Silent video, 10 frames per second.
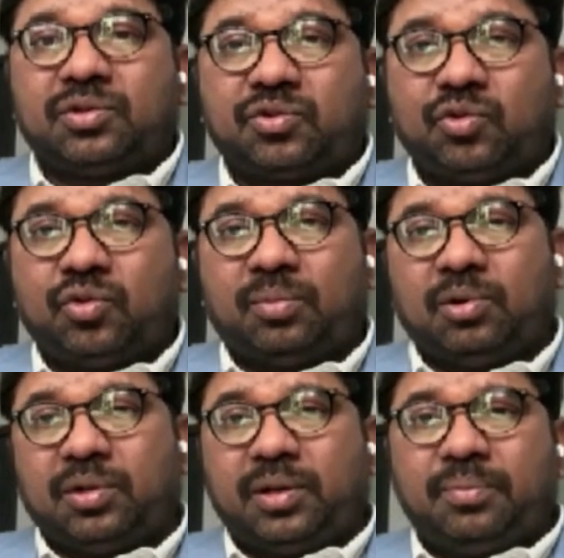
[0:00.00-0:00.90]
is curable.
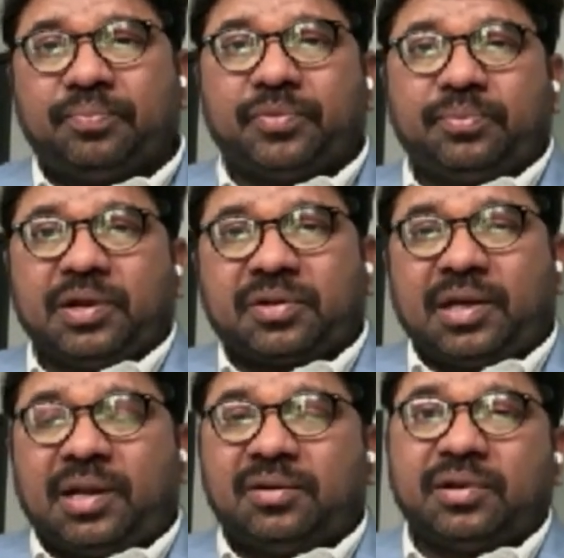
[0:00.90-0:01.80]
Breast
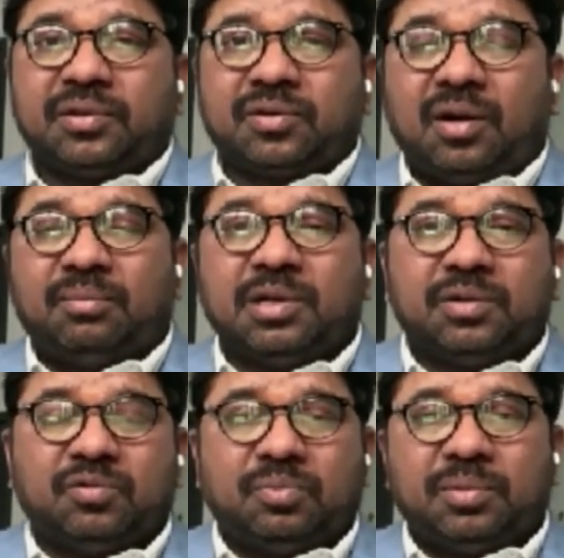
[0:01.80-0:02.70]
cancer is common
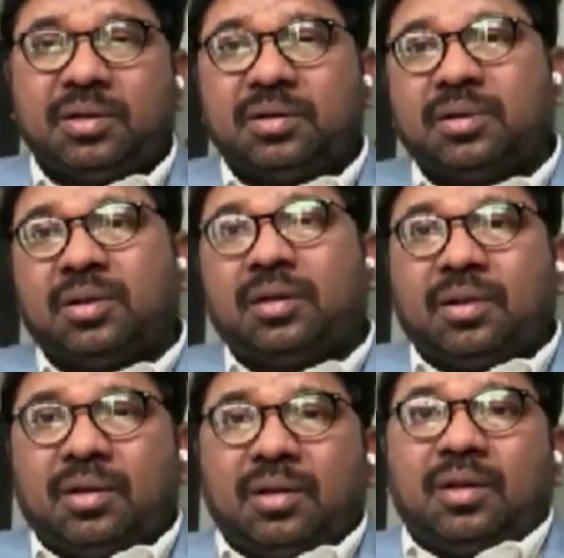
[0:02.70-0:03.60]
in women.
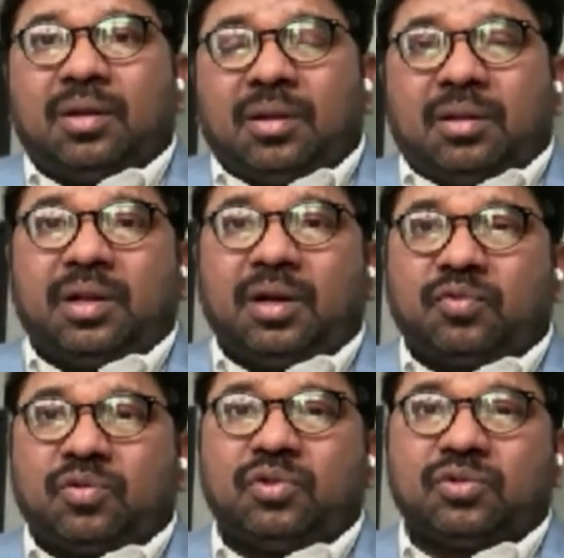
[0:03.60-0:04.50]
Then of
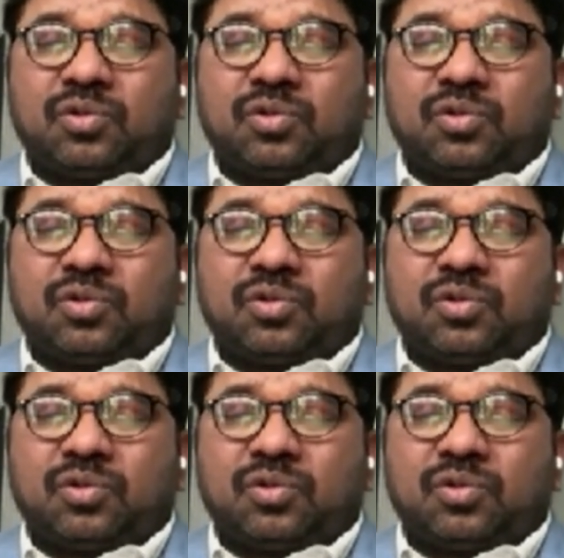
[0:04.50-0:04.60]
course